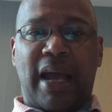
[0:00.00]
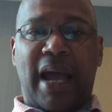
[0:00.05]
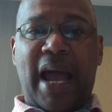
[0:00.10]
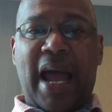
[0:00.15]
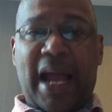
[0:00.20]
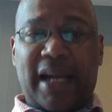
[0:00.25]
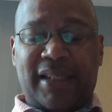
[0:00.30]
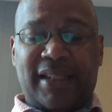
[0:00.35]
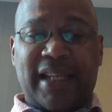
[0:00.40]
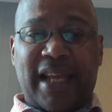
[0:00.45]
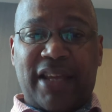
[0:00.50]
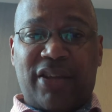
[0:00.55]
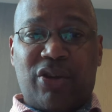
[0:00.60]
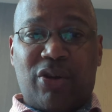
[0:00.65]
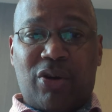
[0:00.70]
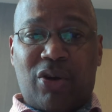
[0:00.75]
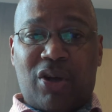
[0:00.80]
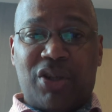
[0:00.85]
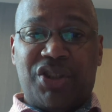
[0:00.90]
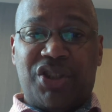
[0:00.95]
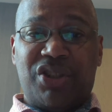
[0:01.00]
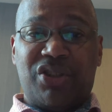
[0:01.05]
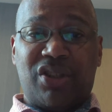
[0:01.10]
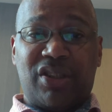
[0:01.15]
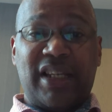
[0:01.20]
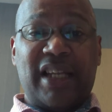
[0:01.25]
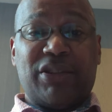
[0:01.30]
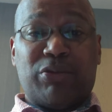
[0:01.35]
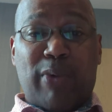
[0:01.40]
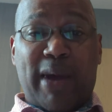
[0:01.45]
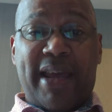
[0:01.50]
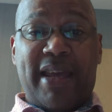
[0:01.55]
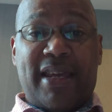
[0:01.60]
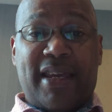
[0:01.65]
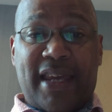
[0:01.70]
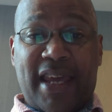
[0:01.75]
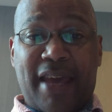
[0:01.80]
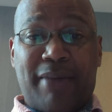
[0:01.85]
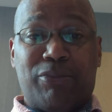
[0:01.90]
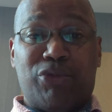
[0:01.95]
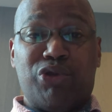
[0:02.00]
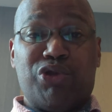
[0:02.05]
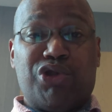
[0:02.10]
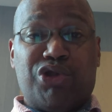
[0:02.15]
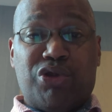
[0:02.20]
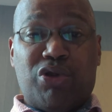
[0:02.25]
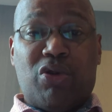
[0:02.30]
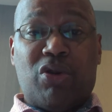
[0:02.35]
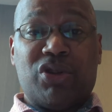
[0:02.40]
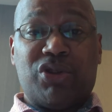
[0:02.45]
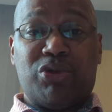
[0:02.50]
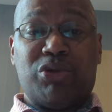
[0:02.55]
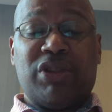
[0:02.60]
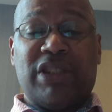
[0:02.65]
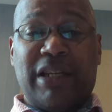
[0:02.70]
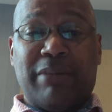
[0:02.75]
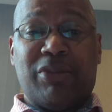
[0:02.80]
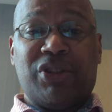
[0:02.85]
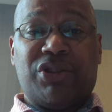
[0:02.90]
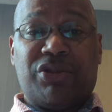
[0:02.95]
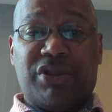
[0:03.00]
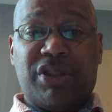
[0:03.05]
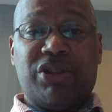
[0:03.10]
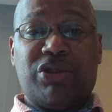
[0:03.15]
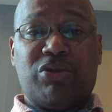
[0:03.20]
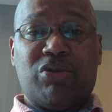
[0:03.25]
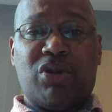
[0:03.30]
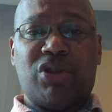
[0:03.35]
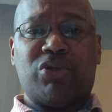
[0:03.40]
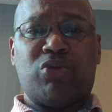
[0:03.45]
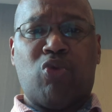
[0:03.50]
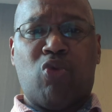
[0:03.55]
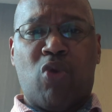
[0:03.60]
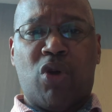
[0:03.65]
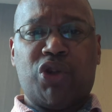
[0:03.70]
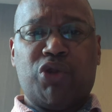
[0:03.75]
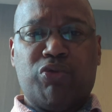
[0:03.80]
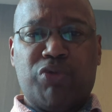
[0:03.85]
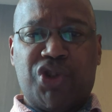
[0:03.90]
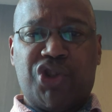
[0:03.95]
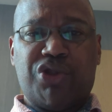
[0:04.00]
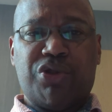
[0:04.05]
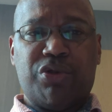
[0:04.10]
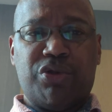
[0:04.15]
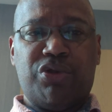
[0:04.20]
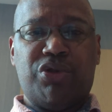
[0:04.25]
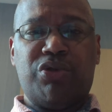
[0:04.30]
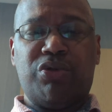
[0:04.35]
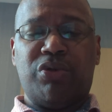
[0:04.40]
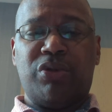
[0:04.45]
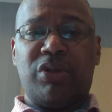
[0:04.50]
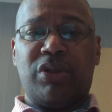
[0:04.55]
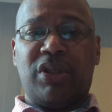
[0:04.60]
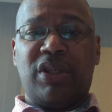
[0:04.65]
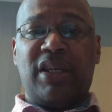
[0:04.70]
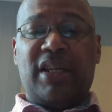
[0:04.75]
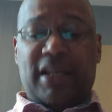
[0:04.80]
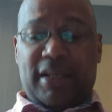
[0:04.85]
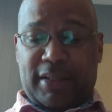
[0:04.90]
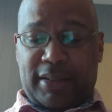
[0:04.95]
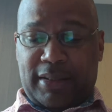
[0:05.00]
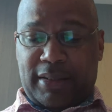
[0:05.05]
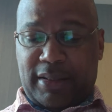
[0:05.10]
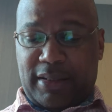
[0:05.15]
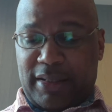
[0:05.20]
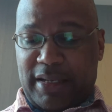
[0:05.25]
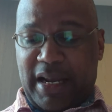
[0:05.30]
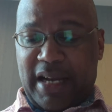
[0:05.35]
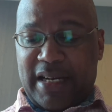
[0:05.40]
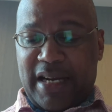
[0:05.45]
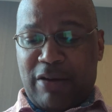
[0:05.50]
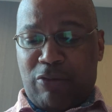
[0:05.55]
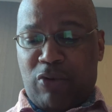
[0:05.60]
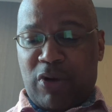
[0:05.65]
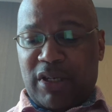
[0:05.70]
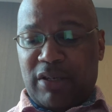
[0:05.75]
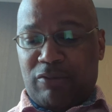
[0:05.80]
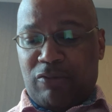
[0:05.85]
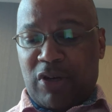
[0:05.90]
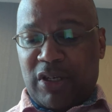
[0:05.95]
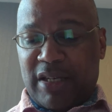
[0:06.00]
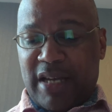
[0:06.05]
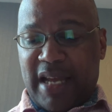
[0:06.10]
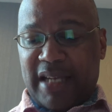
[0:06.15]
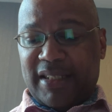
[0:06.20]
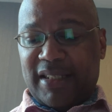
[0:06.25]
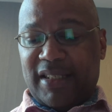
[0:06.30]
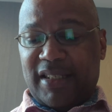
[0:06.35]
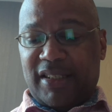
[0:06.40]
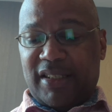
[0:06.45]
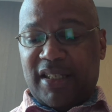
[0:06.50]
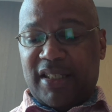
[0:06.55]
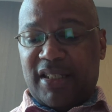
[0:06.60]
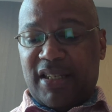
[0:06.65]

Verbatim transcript: Act like your Lord Jesus. That's why he came to show us, to demonstrate to us what we should do. And then what, what next did he say?